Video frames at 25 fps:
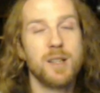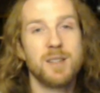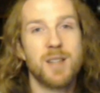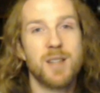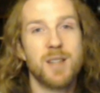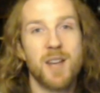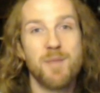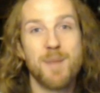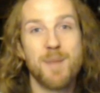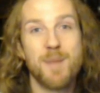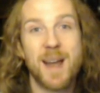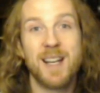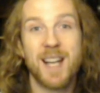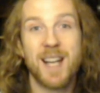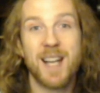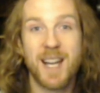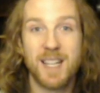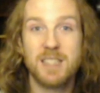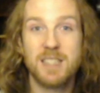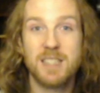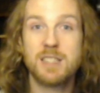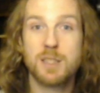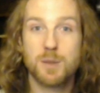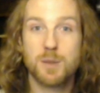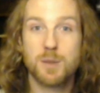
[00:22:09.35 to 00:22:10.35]
They've made it
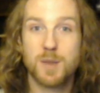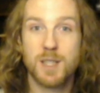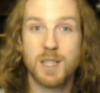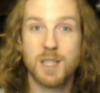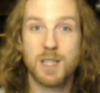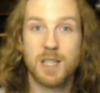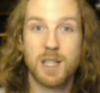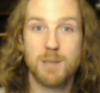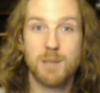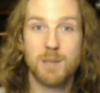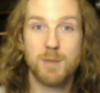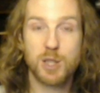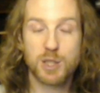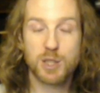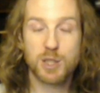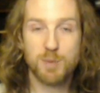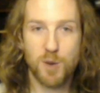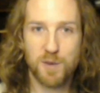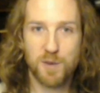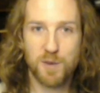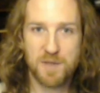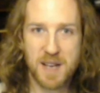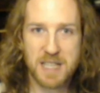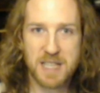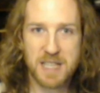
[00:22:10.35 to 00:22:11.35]
into a much
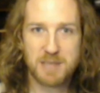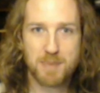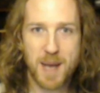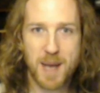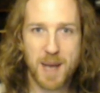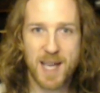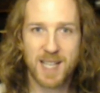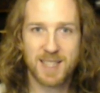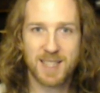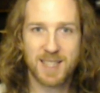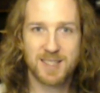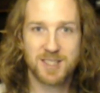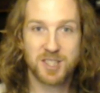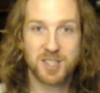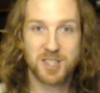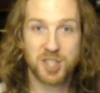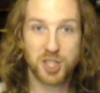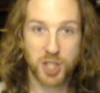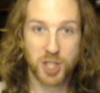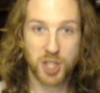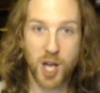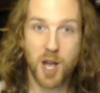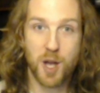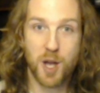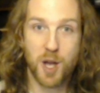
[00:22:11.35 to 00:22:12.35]
more fast-paced
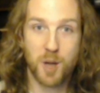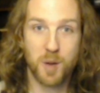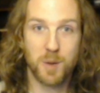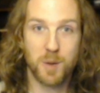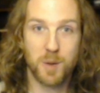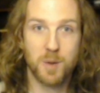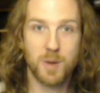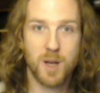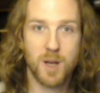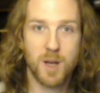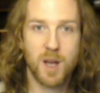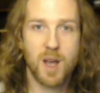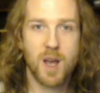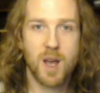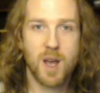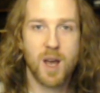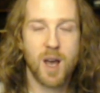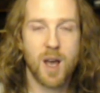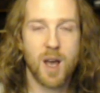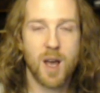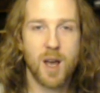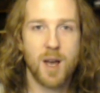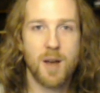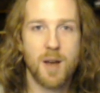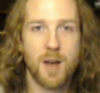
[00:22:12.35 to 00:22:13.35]
show,
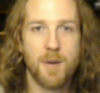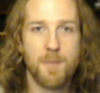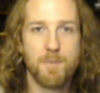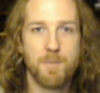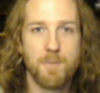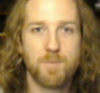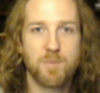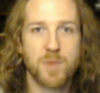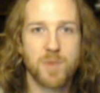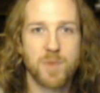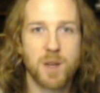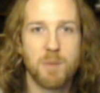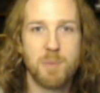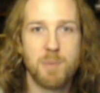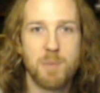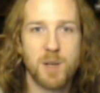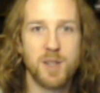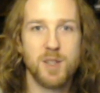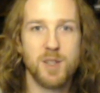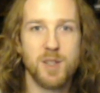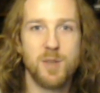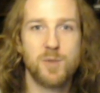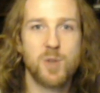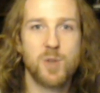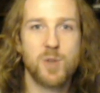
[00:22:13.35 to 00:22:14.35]

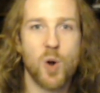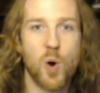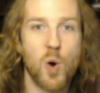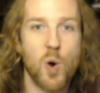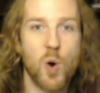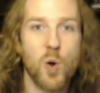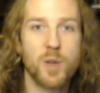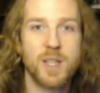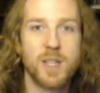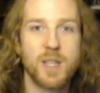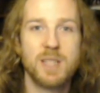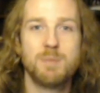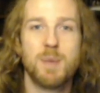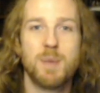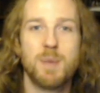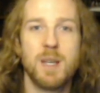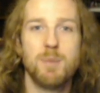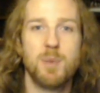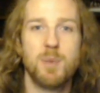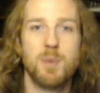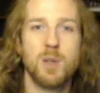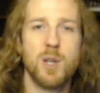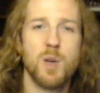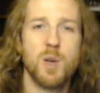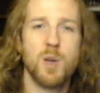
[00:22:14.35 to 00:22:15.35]
but you've got all these
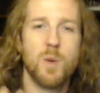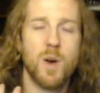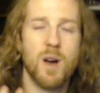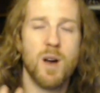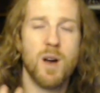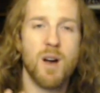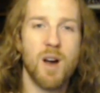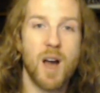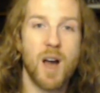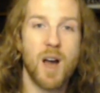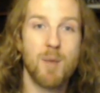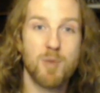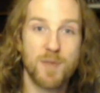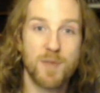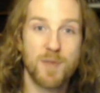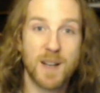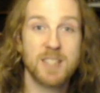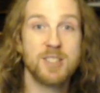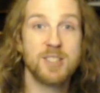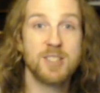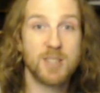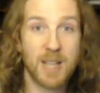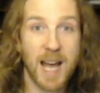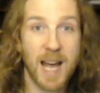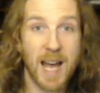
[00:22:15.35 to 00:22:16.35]
people who are
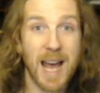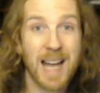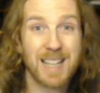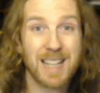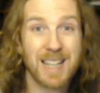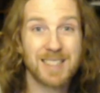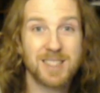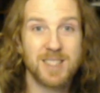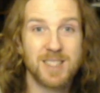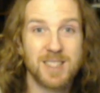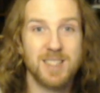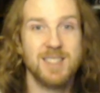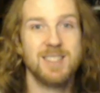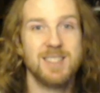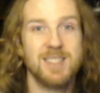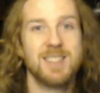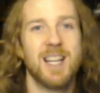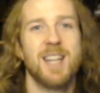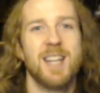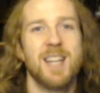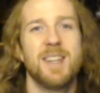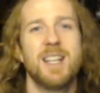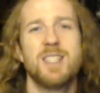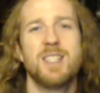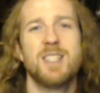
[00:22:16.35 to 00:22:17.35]
professional actors,
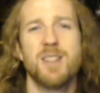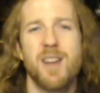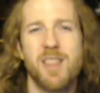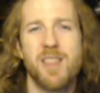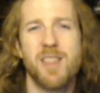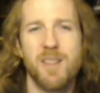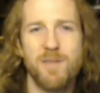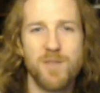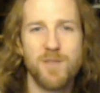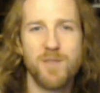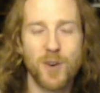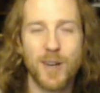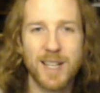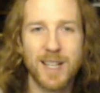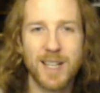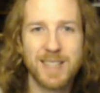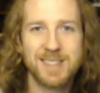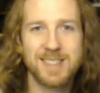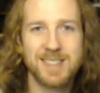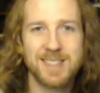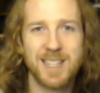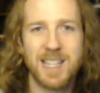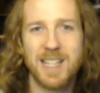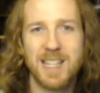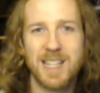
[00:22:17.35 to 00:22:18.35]
and they're doing the
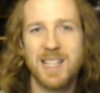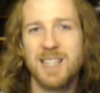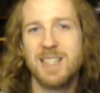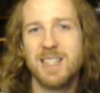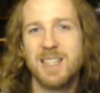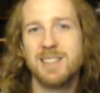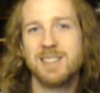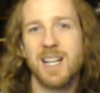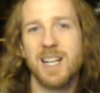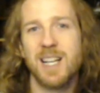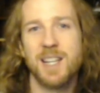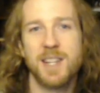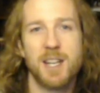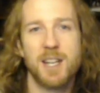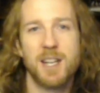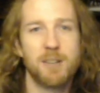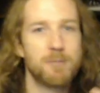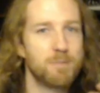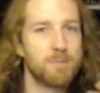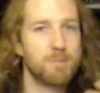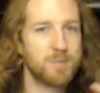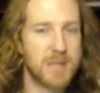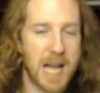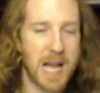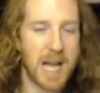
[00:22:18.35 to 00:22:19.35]
voices, and they're
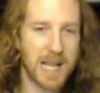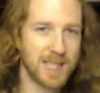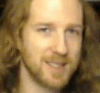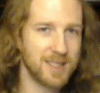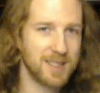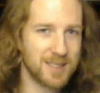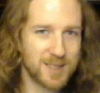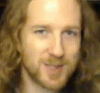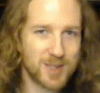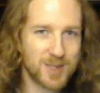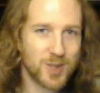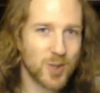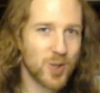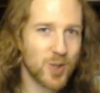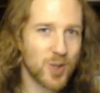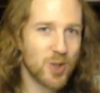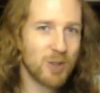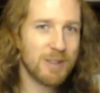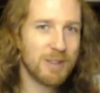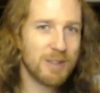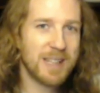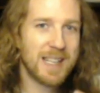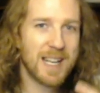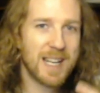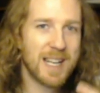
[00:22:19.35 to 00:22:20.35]
telling the
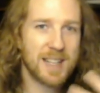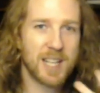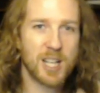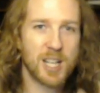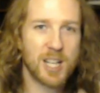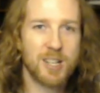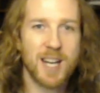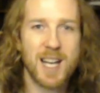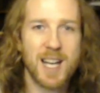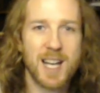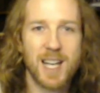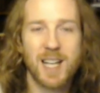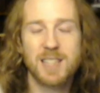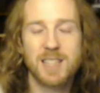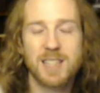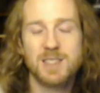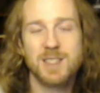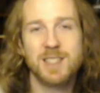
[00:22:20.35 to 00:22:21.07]
story, and they're creating it.